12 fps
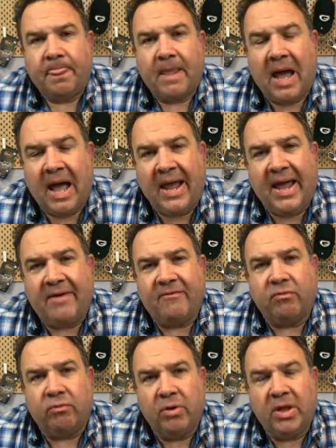I have
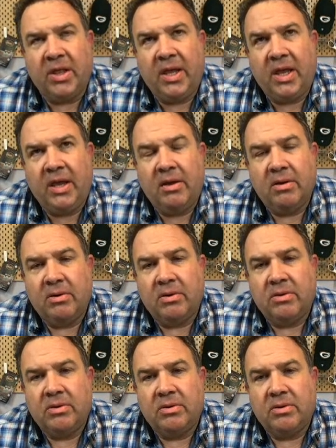really
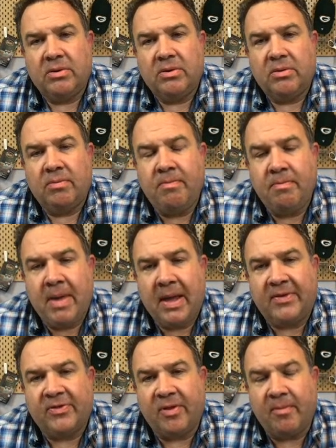
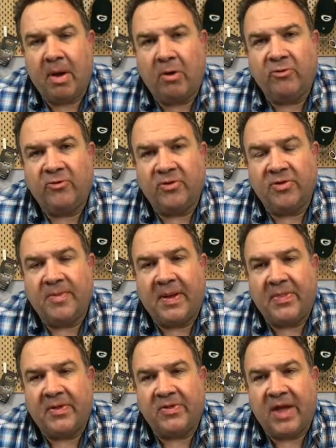mixed emotions
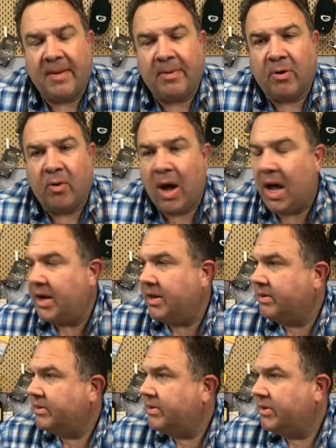about the Cyberquad.
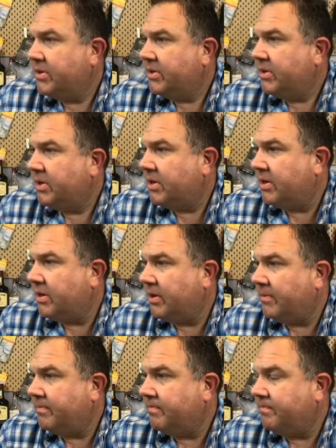
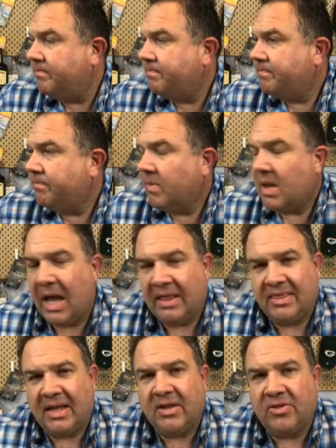I
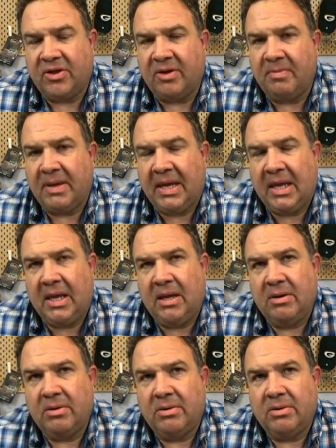think it's going to be...
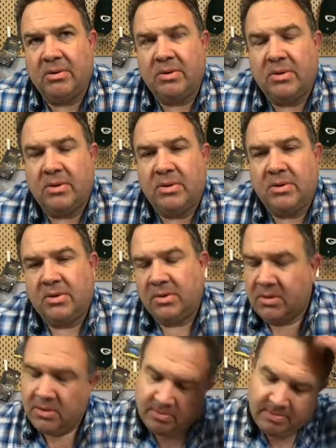
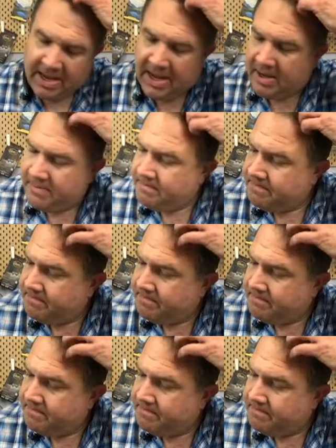Man,